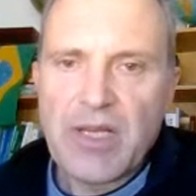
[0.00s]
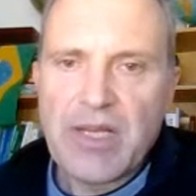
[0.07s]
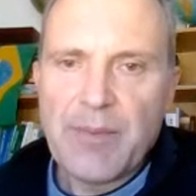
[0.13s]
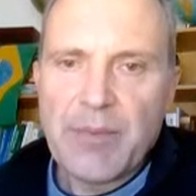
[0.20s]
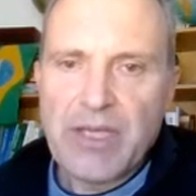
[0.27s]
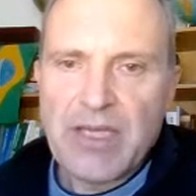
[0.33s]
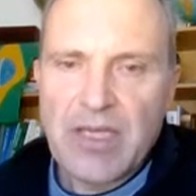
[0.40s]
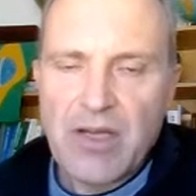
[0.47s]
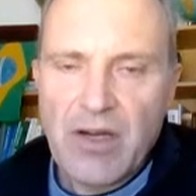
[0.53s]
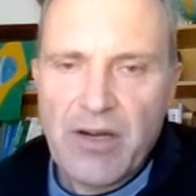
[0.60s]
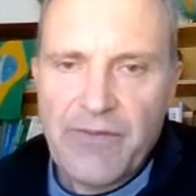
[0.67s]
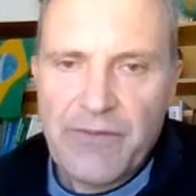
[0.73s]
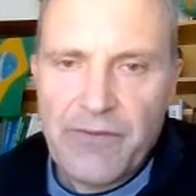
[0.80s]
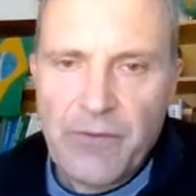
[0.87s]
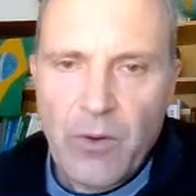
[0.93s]
limit
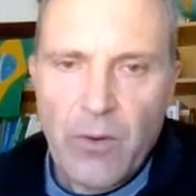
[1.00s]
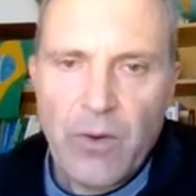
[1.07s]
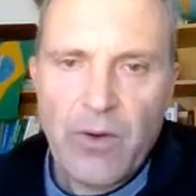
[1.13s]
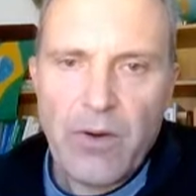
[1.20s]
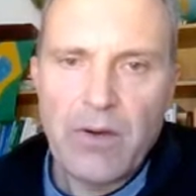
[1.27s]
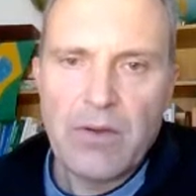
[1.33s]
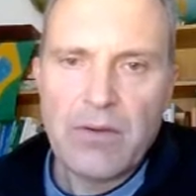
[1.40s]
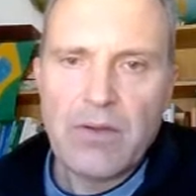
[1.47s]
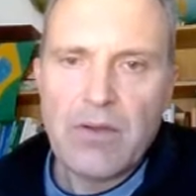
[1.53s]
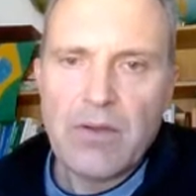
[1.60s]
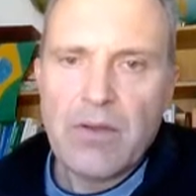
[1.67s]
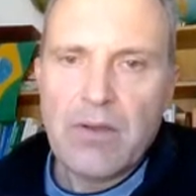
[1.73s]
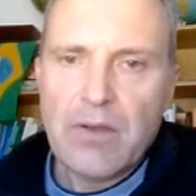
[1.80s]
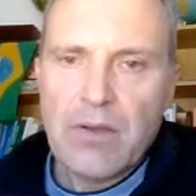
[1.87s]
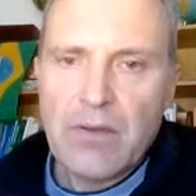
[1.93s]
of 4.
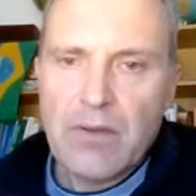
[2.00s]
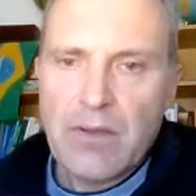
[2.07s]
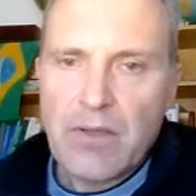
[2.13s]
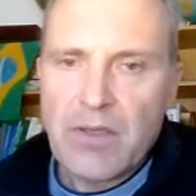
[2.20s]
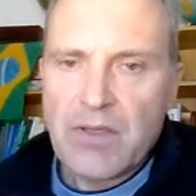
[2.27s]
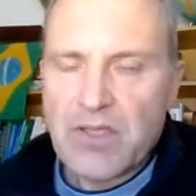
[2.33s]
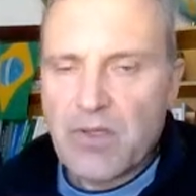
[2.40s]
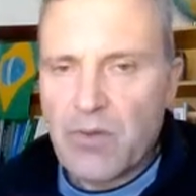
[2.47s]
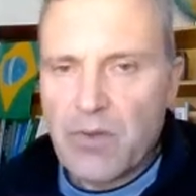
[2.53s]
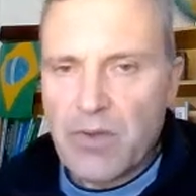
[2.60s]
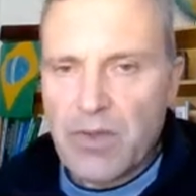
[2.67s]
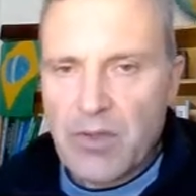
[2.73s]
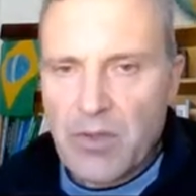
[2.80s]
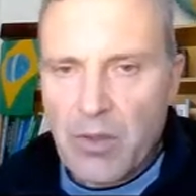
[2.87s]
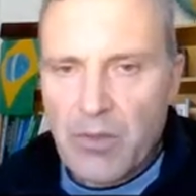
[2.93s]
So
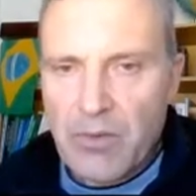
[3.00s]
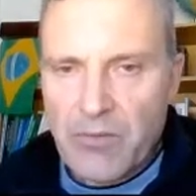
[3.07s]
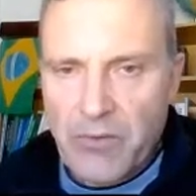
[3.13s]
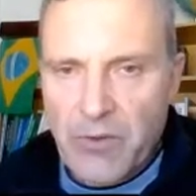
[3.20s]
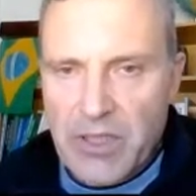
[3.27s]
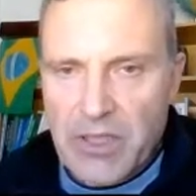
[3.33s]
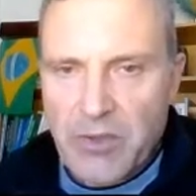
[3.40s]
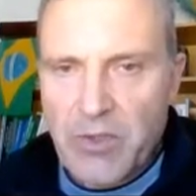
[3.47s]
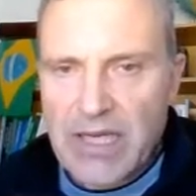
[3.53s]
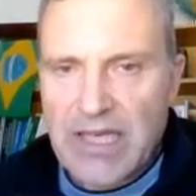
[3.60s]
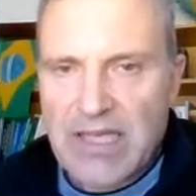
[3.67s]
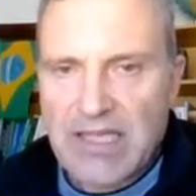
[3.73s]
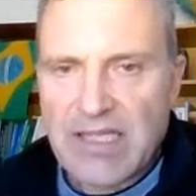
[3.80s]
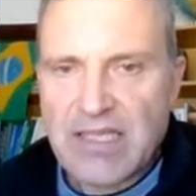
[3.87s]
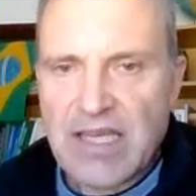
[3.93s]
no, in your
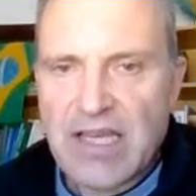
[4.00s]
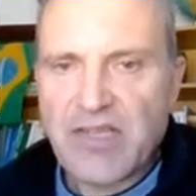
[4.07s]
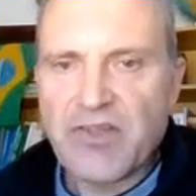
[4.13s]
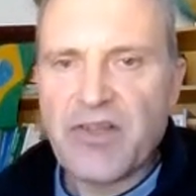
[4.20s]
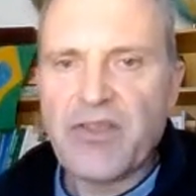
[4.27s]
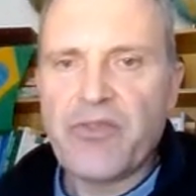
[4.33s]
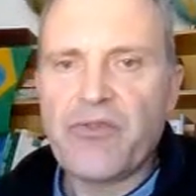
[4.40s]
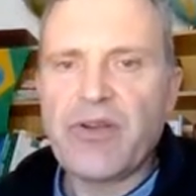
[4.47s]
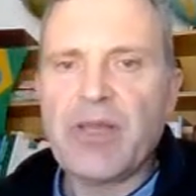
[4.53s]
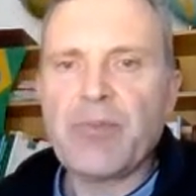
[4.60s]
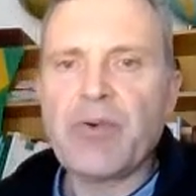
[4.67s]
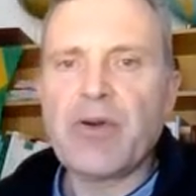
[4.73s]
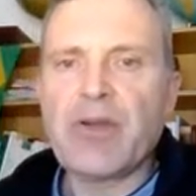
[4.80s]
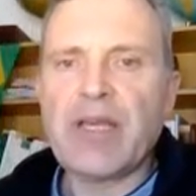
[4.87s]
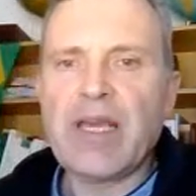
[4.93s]
case it's actually
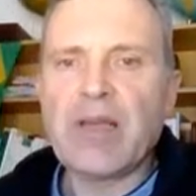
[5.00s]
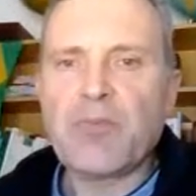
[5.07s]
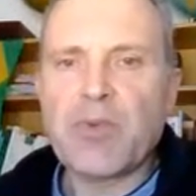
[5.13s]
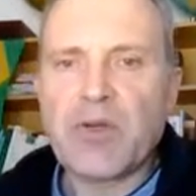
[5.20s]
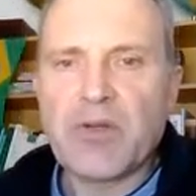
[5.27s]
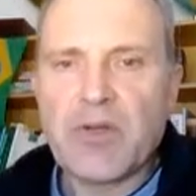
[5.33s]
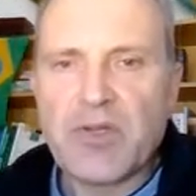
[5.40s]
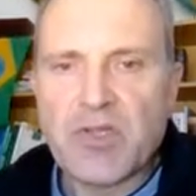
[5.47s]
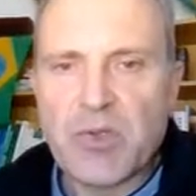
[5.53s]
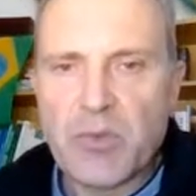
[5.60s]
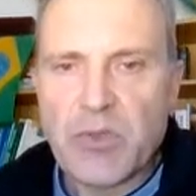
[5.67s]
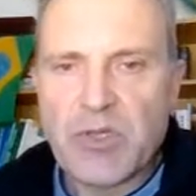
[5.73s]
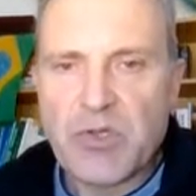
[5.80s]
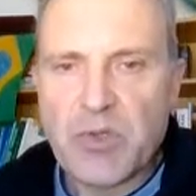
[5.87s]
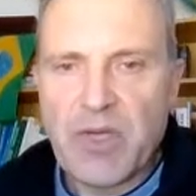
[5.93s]
3.8, but so
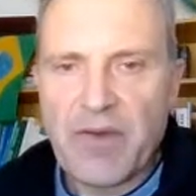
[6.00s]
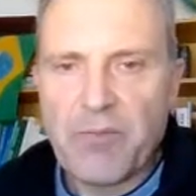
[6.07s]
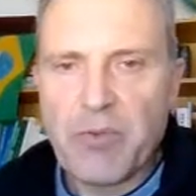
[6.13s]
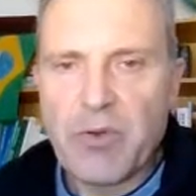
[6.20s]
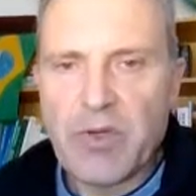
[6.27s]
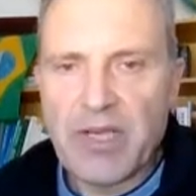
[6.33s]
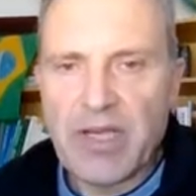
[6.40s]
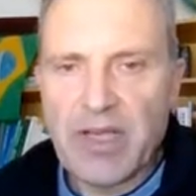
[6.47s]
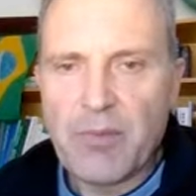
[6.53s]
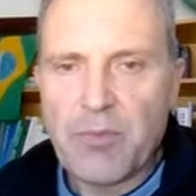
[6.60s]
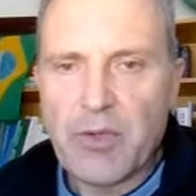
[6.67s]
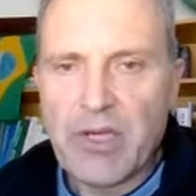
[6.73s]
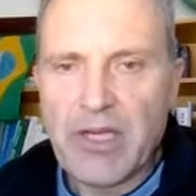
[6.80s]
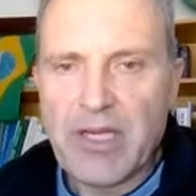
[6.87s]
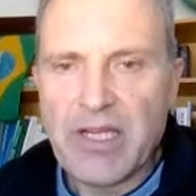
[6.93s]
we should have put
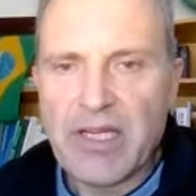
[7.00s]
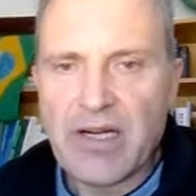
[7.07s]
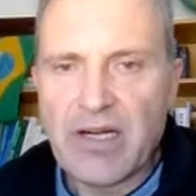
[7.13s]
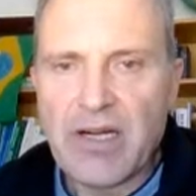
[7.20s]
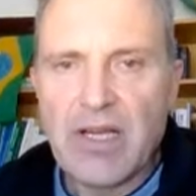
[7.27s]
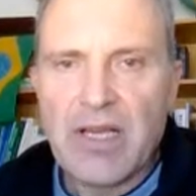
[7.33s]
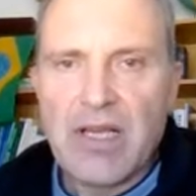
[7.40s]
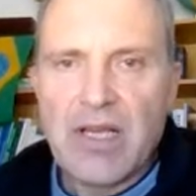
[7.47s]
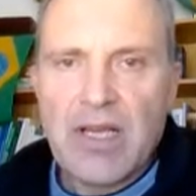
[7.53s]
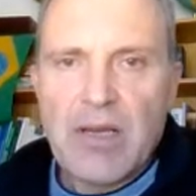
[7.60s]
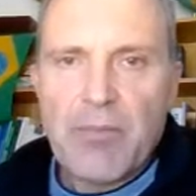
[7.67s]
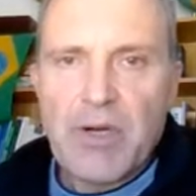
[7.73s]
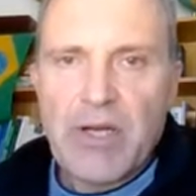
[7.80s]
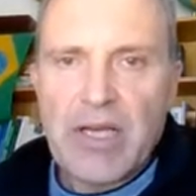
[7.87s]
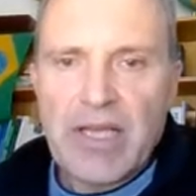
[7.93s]
it here.
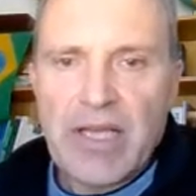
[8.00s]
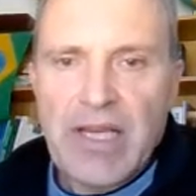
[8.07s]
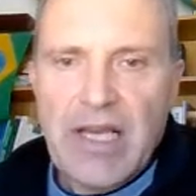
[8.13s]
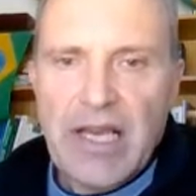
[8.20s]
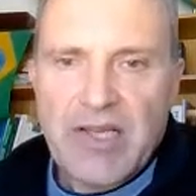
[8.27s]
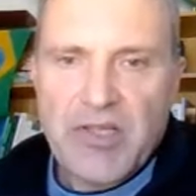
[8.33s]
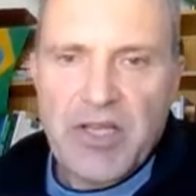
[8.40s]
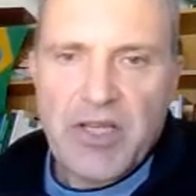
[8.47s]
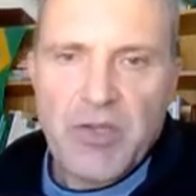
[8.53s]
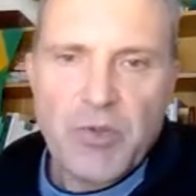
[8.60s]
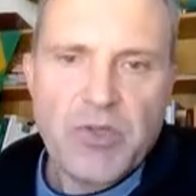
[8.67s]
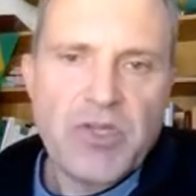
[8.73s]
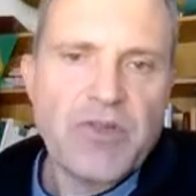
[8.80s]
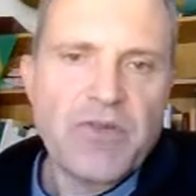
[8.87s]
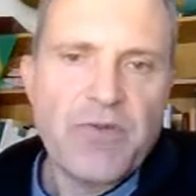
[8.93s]
But it actually
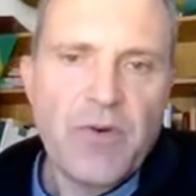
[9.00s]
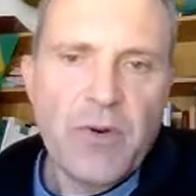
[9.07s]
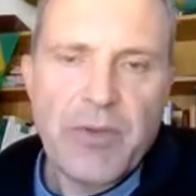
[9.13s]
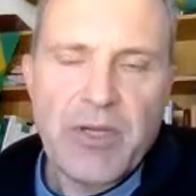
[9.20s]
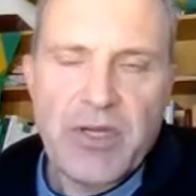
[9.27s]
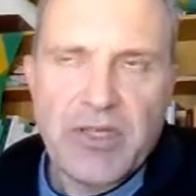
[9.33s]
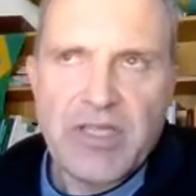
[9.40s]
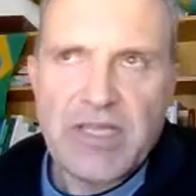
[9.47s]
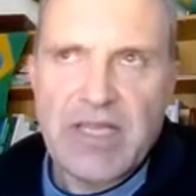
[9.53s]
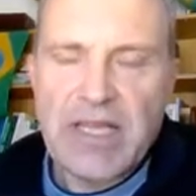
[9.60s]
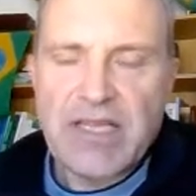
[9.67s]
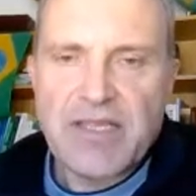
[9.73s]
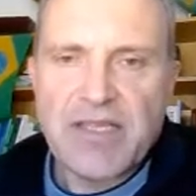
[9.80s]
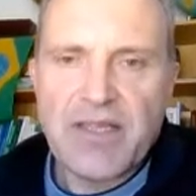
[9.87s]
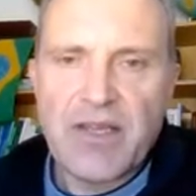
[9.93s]
uses 4 because
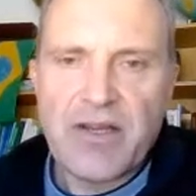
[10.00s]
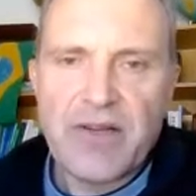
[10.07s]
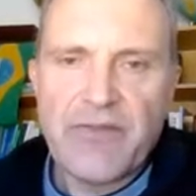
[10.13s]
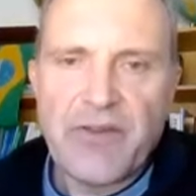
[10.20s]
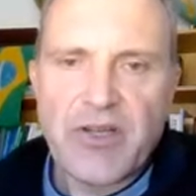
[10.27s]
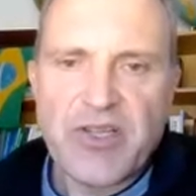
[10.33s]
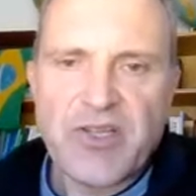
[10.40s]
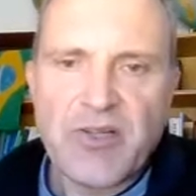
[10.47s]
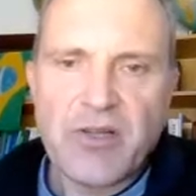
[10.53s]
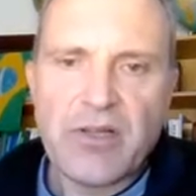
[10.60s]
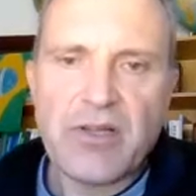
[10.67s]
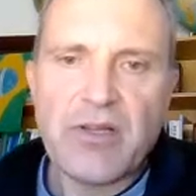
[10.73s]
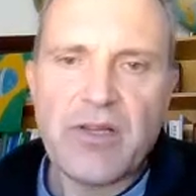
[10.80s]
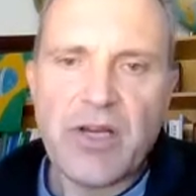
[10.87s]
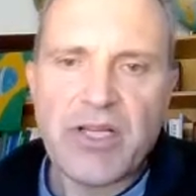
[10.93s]
that's the
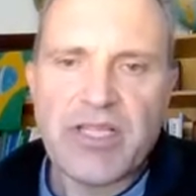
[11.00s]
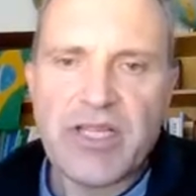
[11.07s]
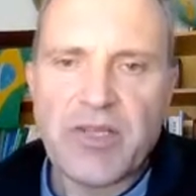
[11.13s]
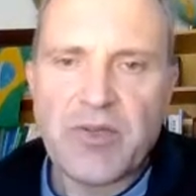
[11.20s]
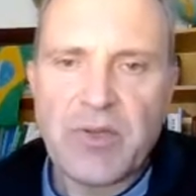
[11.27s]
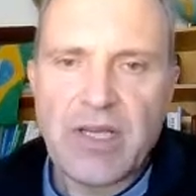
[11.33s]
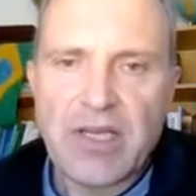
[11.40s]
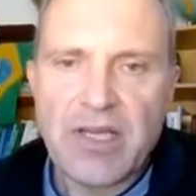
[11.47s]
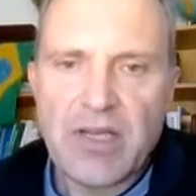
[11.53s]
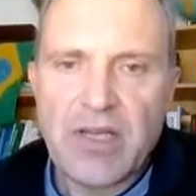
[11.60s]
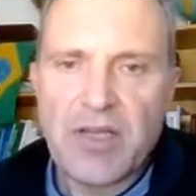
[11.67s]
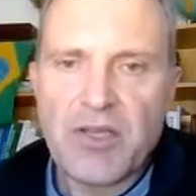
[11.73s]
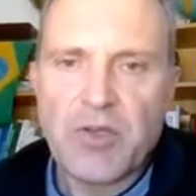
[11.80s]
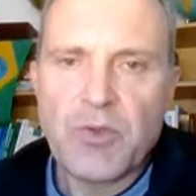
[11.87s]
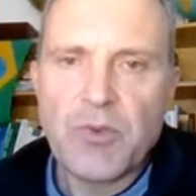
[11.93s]
conventional logic you can
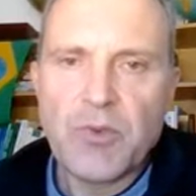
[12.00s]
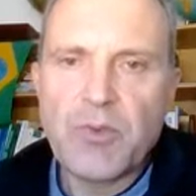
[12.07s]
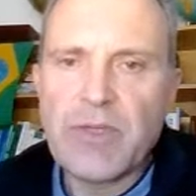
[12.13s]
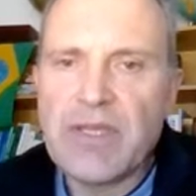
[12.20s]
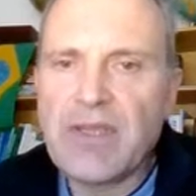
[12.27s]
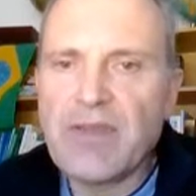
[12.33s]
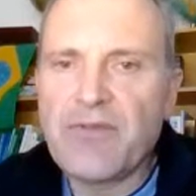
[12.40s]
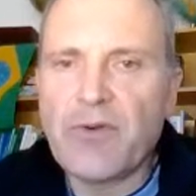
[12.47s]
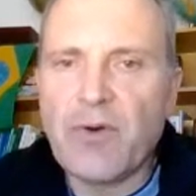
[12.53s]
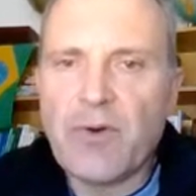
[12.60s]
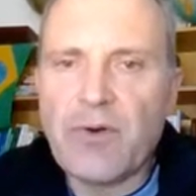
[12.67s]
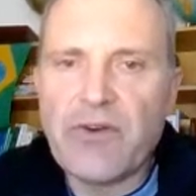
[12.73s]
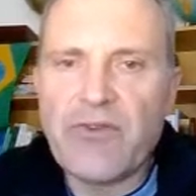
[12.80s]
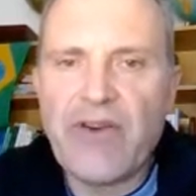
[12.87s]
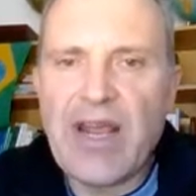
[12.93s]
do with
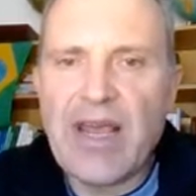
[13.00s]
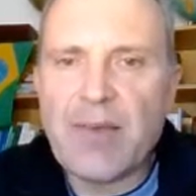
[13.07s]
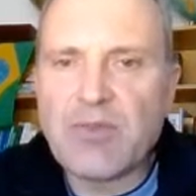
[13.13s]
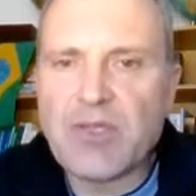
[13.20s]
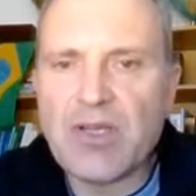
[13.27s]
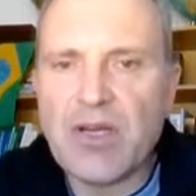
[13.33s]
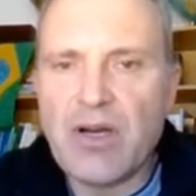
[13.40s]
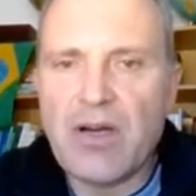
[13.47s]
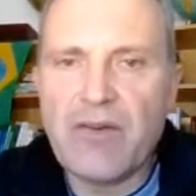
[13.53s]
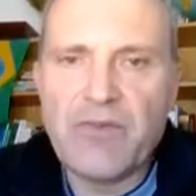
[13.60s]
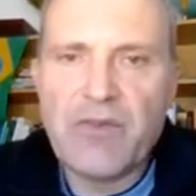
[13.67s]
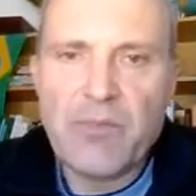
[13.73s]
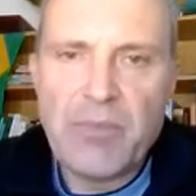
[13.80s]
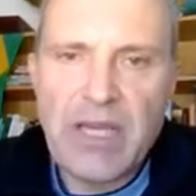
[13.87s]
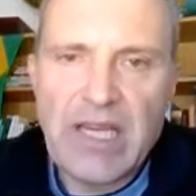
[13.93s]
4 grams of
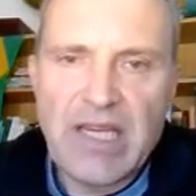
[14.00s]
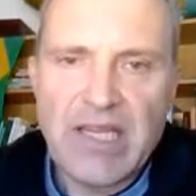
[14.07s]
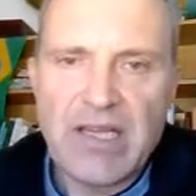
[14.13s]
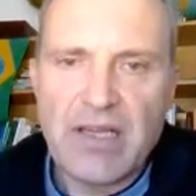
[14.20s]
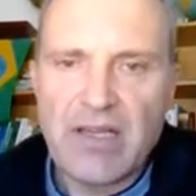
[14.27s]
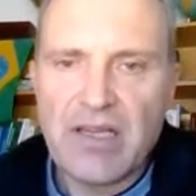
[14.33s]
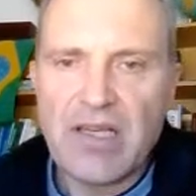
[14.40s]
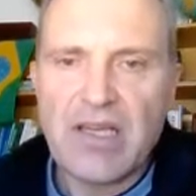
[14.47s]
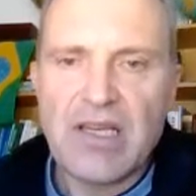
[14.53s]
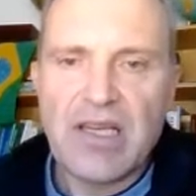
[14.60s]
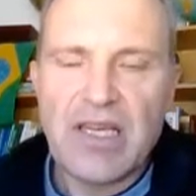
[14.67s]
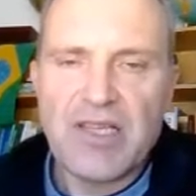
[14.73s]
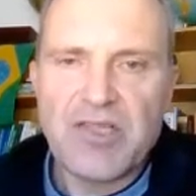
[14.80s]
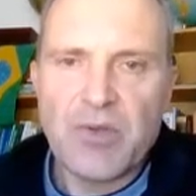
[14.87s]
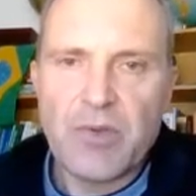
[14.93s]
painkiller
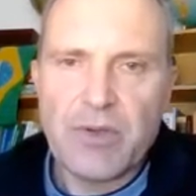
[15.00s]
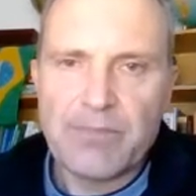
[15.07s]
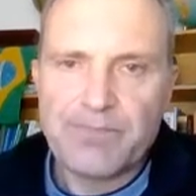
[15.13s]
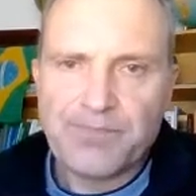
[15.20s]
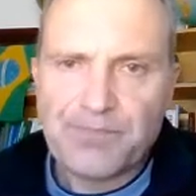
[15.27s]
in total.